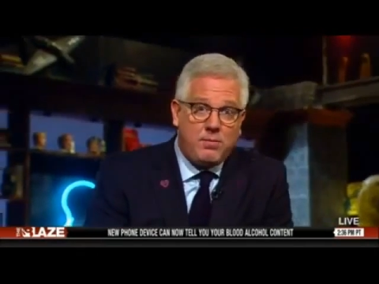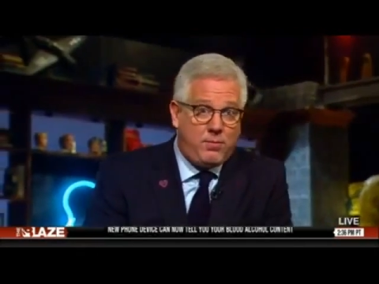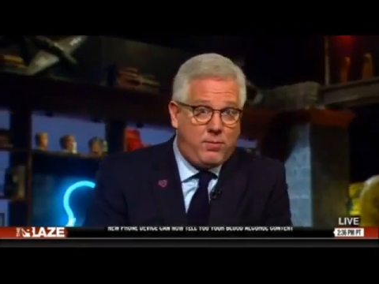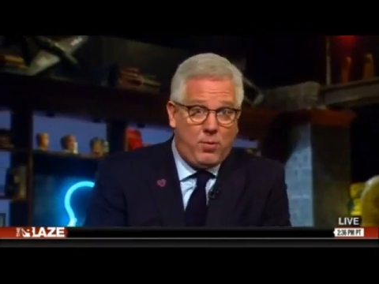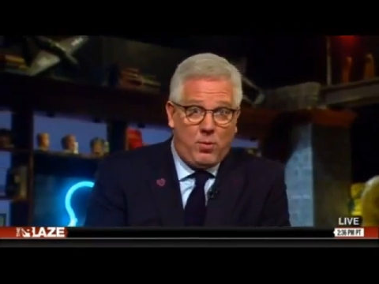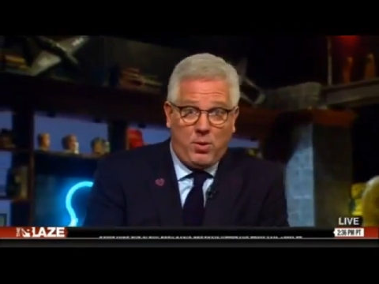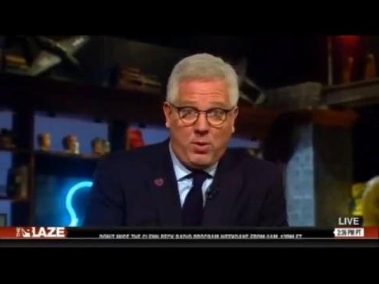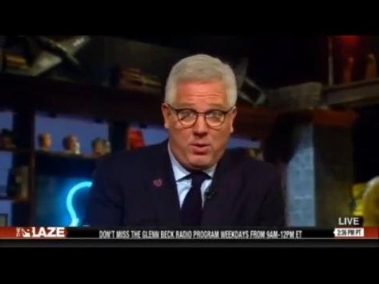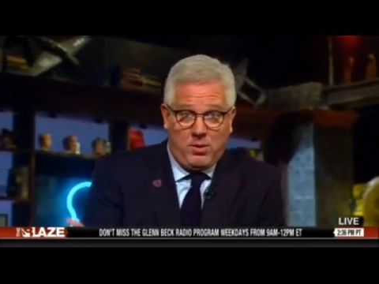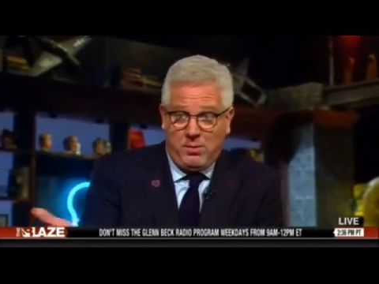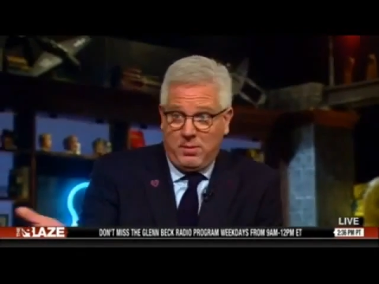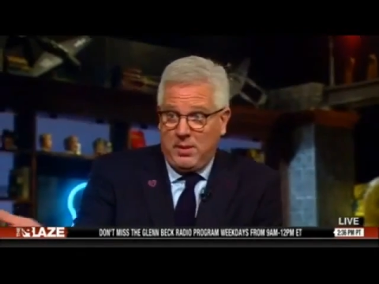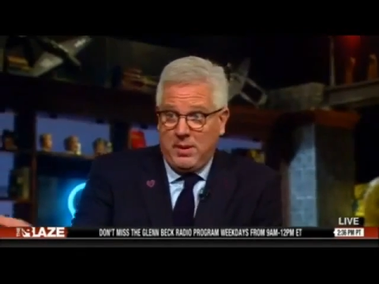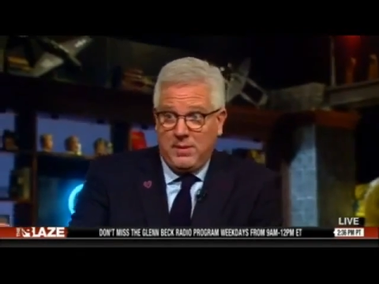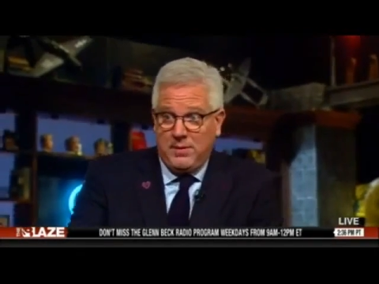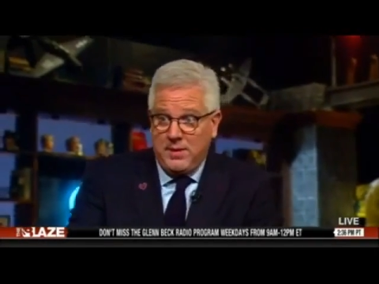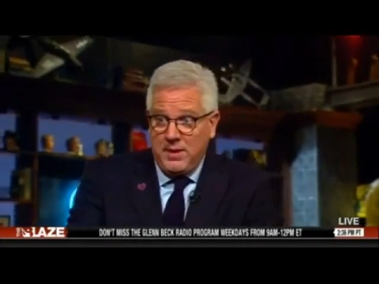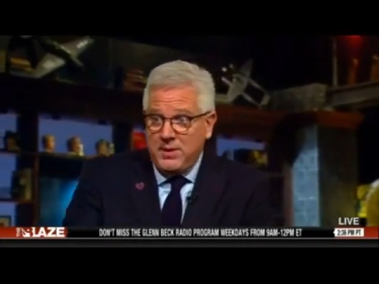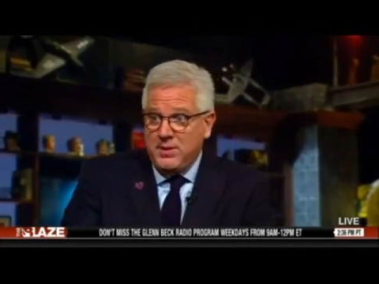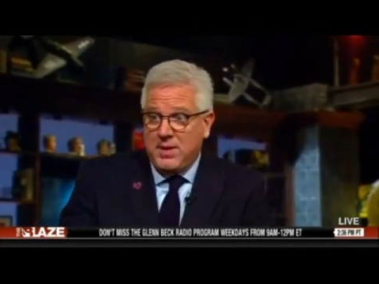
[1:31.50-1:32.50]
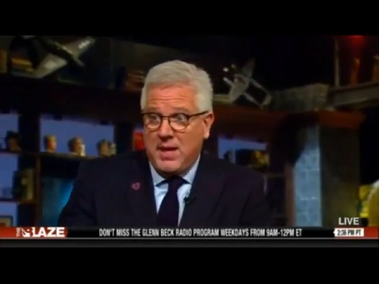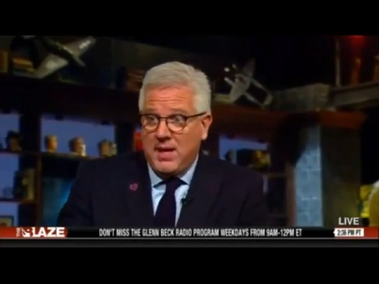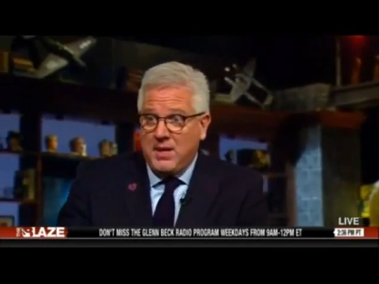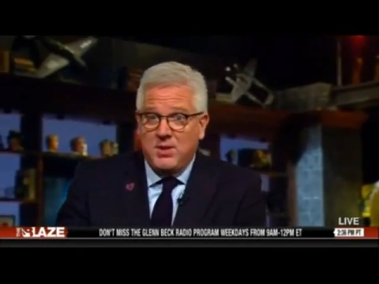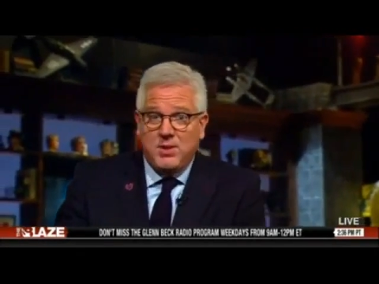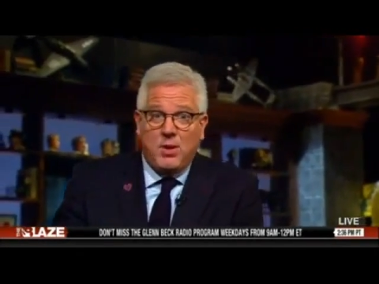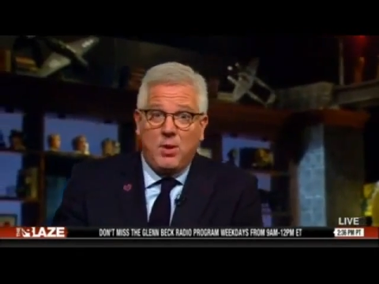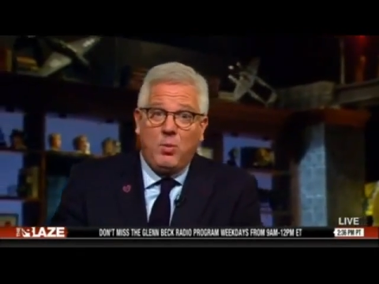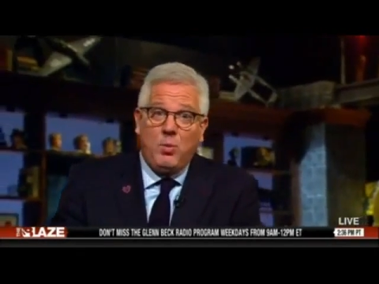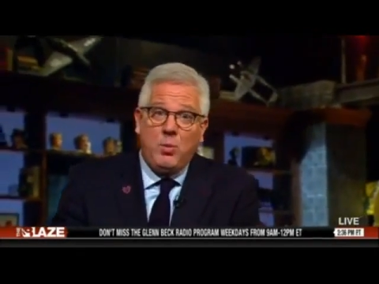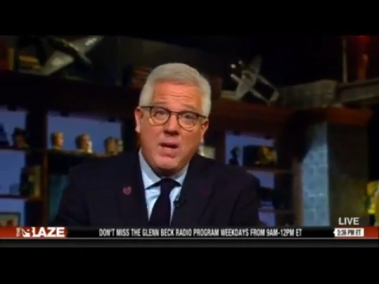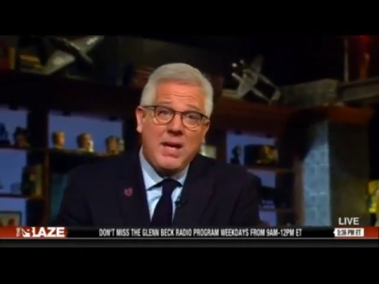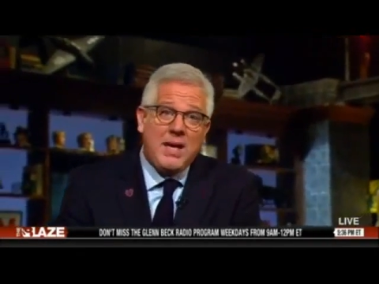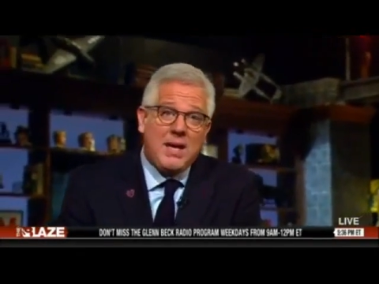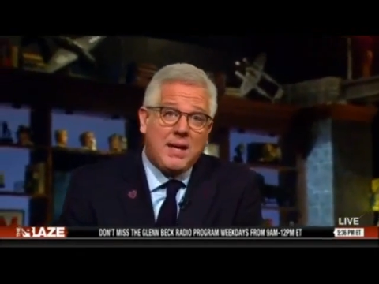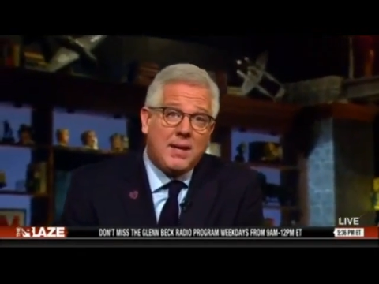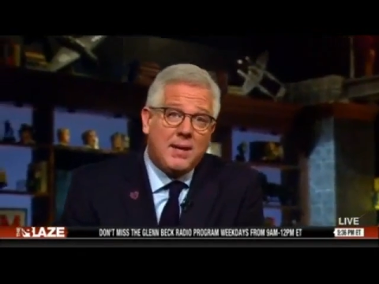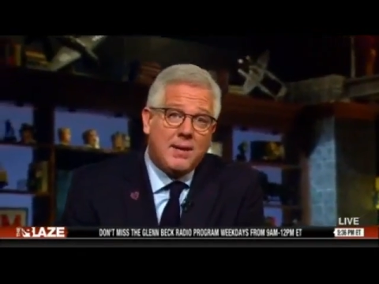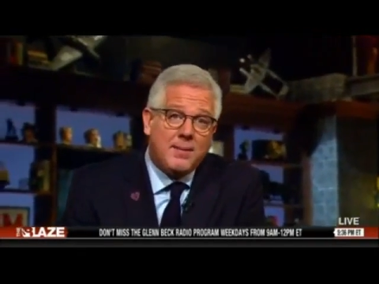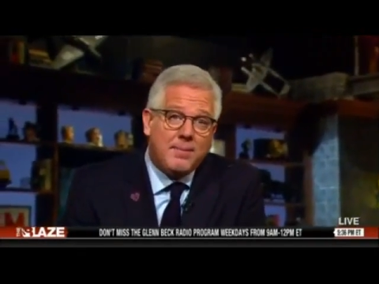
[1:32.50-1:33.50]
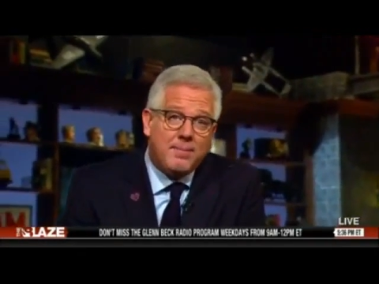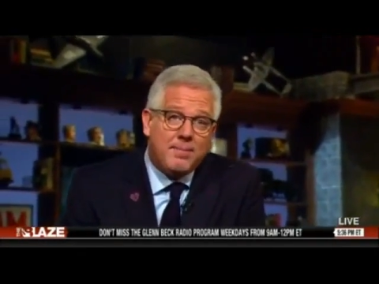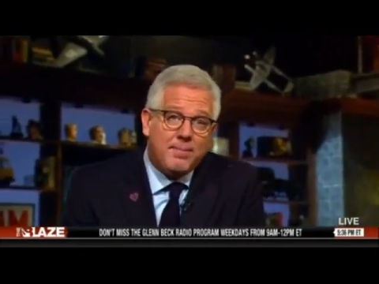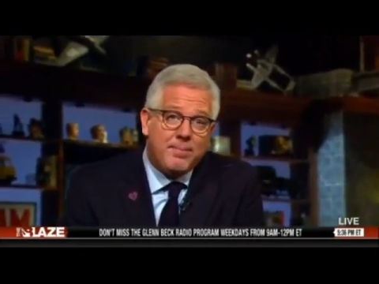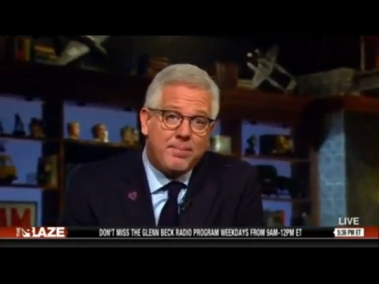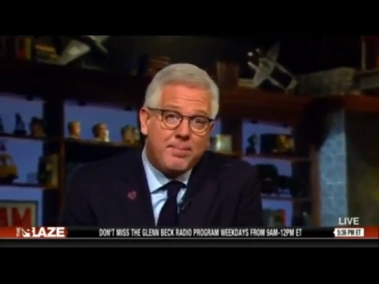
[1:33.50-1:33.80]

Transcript: for, in this case, a week.